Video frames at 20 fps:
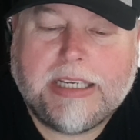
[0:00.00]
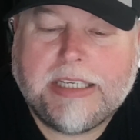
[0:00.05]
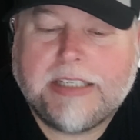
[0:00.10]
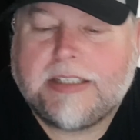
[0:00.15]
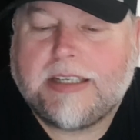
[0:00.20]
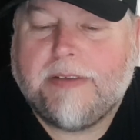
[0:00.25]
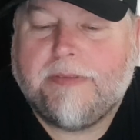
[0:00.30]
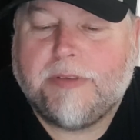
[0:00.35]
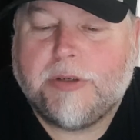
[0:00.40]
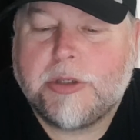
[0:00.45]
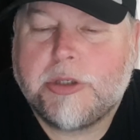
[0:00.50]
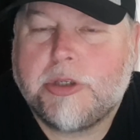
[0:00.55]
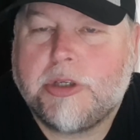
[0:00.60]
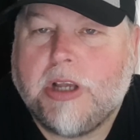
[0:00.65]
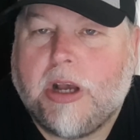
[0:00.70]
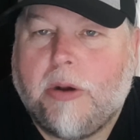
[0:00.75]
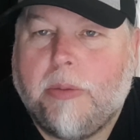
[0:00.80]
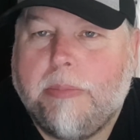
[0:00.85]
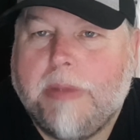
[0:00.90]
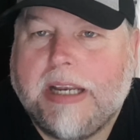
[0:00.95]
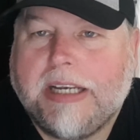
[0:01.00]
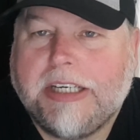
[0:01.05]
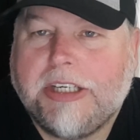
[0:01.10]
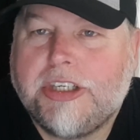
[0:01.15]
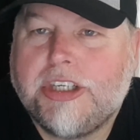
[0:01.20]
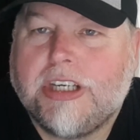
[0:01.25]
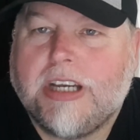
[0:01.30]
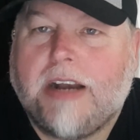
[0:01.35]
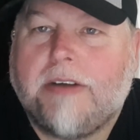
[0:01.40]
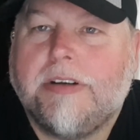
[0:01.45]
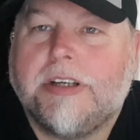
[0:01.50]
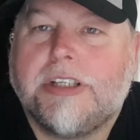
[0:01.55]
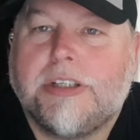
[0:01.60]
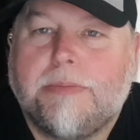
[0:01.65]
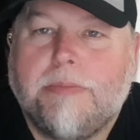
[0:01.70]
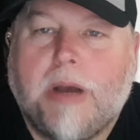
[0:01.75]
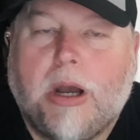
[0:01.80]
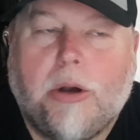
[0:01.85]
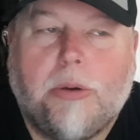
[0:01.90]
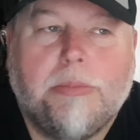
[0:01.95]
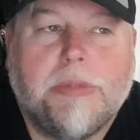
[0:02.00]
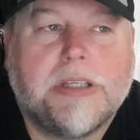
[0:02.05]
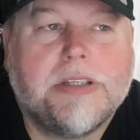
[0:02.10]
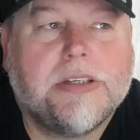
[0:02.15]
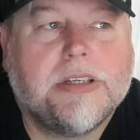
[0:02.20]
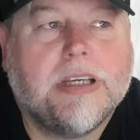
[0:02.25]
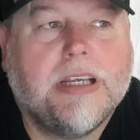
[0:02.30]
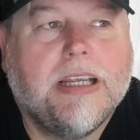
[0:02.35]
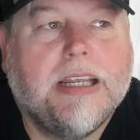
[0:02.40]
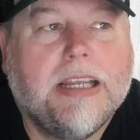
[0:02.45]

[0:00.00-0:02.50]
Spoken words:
He's given us so many cherished moments.